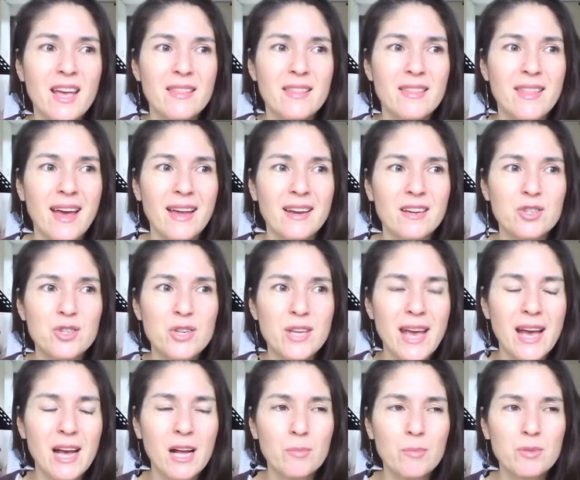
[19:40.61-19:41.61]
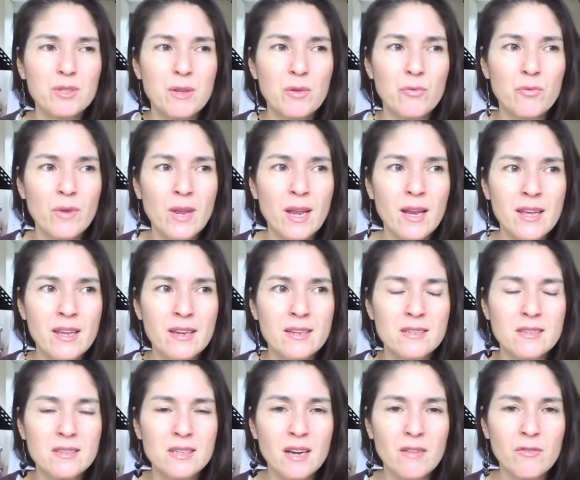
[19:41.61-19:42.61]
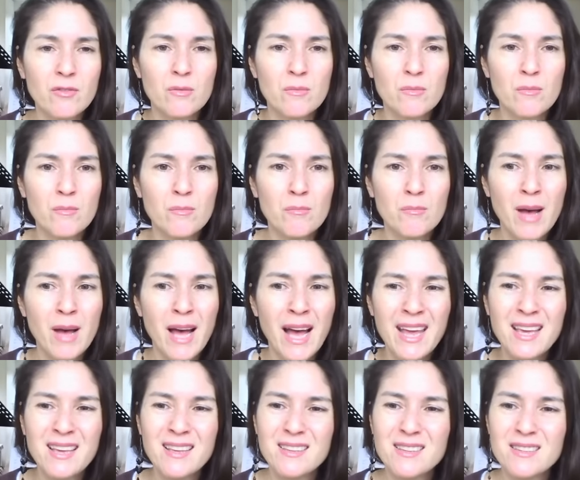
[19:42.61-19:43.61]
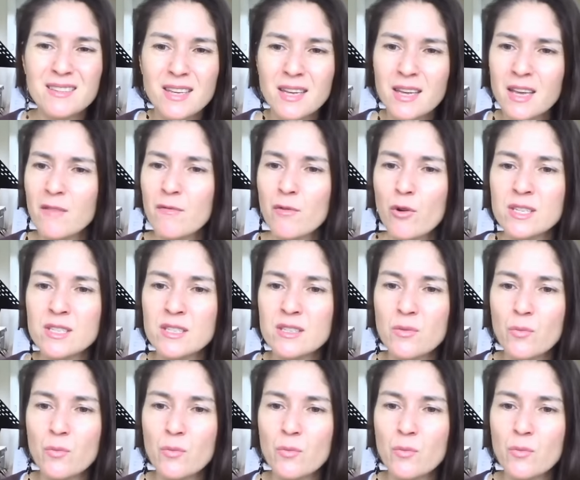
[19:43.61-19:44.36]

that she helped me really discover my singing voice,